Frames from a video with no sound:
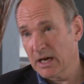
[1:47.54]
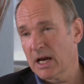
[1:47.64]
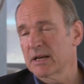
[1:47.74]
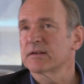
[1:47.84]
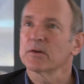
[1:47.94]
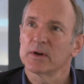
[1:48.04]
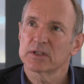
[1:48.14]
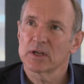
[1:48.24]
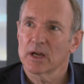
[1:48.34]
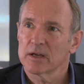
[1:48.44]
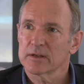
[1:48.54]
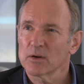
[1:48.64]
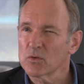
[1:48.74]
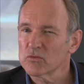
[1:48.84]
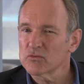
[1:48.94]
And so
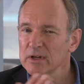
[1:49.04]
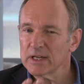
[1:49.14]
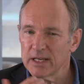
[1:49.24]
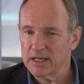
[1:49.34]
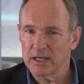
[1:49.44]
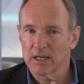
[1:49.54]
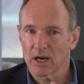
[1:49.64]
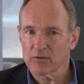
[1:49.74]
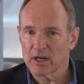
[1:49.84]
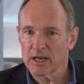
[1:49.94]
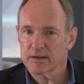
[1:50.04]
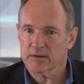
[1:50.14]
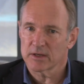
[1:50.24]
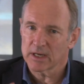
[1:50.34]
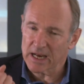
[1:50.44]
so really I
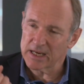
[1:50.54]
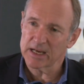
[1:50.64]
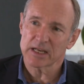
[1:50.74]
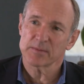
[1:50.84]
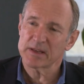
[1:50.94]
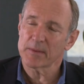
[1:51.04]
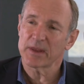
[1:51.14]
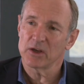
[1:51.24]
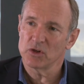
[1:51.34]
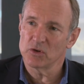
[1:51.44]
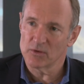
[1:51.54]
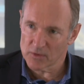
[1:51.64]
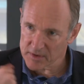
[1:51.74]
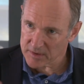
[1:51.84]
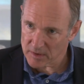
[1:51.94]
realized that it had to be something
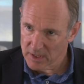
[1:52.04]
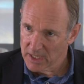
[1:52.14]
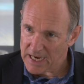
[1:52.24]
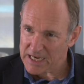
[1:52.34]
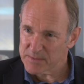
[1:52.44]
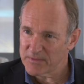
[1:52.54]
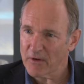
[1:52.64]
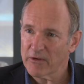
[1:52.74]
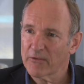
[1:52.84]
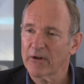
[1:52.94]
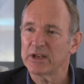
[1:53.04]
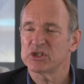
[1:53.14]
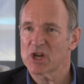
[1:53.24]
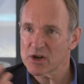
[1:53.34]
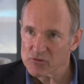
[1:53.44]
universal. It had to be very, very
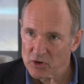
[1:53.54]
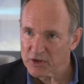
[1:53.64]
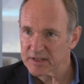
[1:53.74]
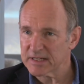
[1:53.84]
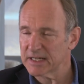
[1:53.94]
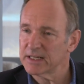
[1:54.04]
general design.